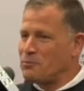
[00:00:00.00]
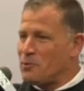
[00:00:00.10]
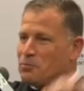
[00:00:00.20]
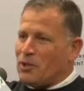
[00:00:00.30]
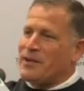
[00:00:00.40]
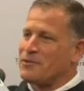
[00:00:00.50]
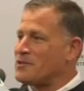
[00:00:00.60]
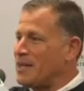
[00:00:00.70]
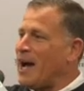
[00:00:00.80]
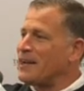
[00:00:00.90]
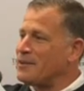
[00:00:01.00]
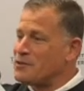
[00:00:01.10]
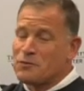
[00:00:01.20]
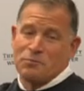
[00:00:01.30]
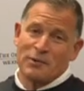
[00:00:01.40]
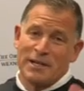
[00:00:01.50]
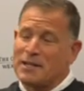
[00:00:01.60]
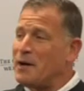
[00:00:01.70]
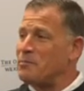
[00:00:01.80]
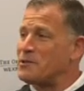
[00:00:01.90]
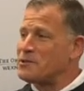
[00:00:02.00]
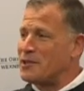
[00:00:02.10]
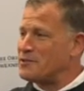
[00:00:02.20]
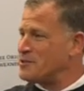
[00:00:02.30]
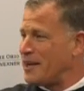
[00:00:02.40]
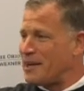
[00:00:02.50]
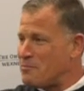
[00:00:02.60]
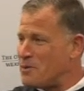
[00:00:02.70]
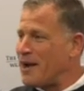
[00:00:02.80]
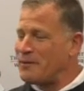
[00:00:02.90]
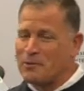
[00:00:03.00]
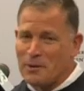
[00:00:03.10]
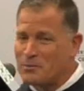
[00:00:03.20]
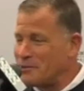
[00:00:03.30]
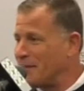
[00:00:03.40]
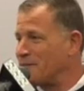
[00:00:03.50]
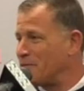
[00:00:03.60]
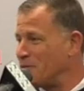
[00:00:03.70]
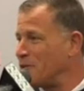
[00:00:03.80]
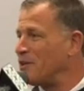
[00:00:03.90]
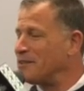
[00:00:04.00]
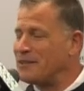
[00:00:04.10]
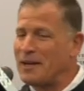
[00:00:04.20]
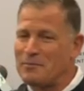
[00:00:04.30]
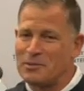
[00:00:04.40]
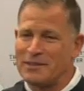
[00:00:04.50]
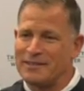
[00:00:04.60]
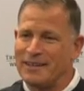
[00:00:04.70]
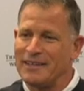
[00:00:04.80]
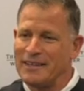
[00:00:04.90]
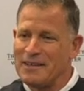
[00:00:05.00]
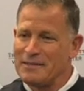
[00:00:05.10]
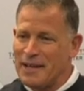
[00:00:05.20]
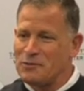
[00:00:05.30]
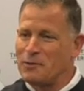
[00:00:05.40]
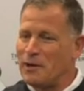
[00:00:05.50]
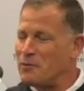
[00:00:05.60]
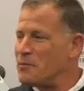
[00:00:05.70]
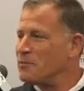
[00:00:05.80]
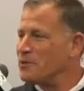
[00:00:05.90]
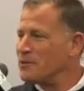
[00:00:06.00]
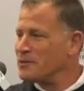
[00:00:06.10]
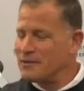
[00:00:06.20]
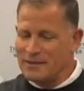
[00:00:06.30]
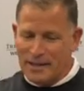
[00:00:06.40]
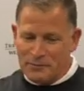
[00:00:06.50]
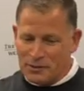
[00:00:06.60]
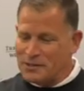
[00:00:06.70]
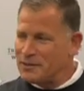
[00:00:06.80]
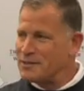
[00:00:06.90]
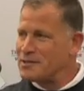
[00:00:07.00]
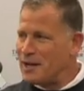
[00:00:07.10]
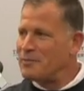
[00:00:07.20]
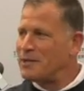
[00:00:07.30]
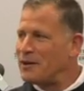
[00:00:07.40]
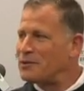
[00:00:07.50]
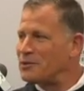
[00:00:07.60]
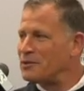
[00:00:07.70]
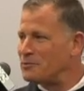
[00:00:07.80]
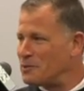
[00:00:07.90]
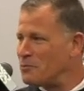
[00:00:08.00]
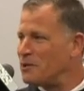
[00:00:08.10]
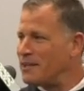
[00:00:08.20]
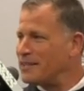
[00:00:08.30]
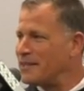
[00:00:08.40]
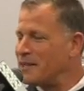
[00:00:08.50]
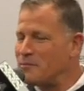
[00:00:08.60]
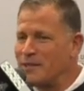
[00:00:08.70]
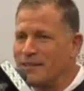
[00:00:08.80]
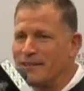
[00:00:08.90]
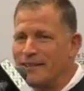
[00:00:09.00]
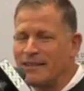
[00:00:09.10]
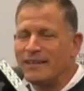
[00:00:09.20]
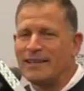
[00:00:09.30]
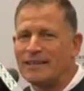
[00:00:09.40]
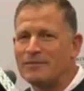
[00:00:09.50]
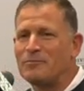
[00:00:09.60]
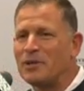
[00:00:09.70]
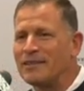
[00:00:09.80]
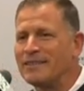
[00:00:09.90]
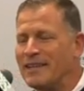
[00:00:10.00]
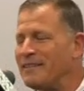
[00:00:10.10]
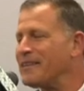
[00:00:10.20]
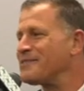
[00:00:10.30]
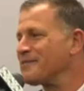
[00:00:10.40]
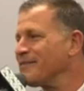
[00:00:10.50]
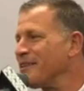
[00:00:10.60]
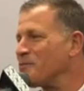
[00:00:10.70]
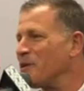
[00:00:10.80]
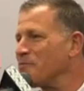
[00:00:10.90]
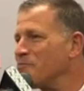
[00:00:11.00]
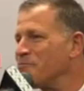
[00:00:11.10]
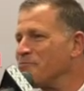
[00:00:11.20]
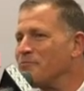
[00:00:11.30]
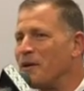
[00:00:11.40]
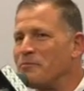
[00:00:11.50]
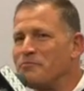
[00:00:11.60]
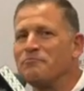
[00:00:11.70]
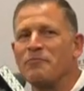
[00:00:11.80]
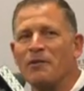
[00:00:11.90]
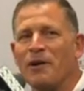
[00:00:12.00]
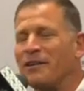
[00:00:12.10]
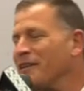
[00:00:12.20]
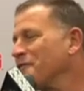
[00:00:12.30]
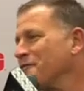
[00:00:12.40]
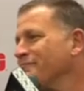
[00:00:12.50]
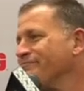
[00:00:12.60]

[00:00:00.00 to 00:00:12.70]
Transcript: through the players, got it, sprinted up, and just as I got back, we were able to take the field on time. But that's what I remember. Thankfully, things calmed down a little, and we won that game. But yeah, that's my recollection.